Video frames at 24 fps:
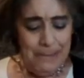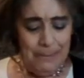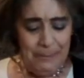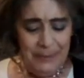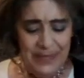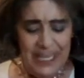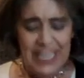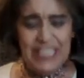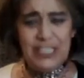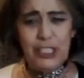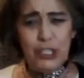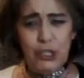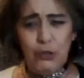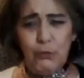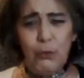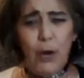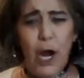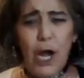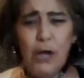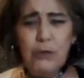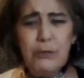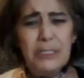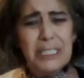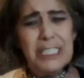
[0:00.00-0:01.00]
it's
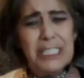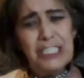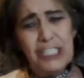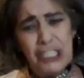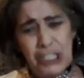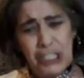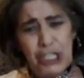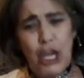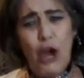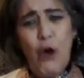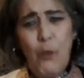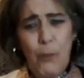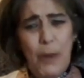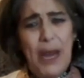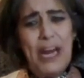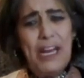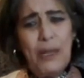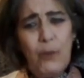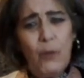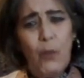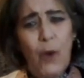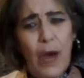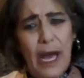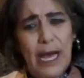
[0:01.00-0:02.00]
gross in so
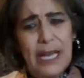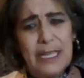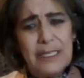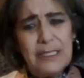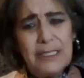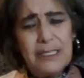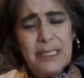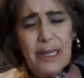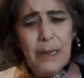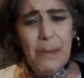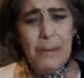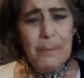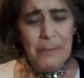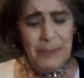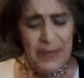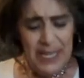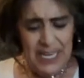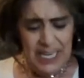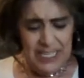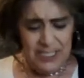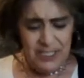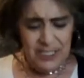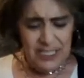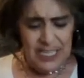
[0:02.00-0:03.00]
many ways.
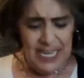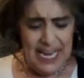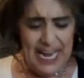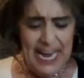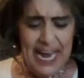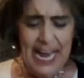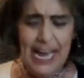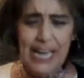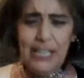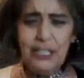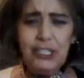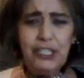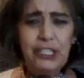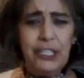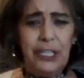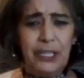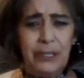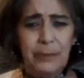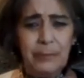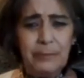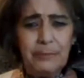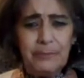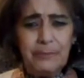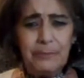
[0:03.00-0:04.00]
It's the
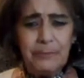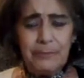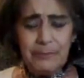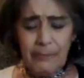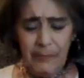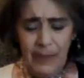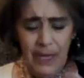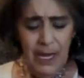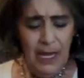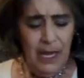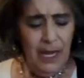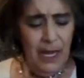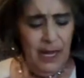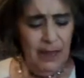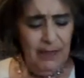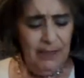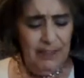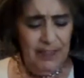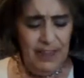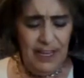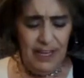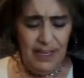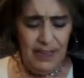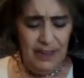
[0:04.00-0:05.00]
action,
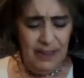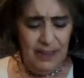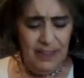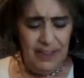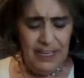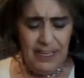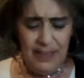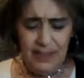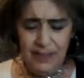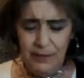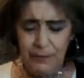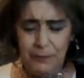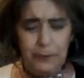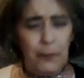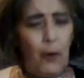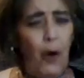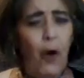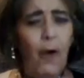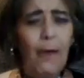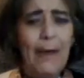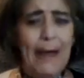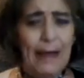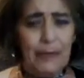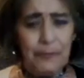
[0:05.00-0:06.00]
the
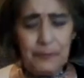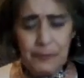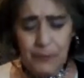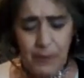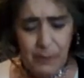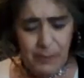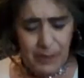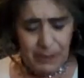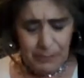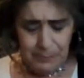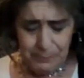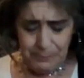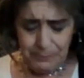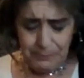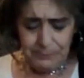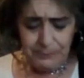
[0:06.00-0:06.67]
fallout from it.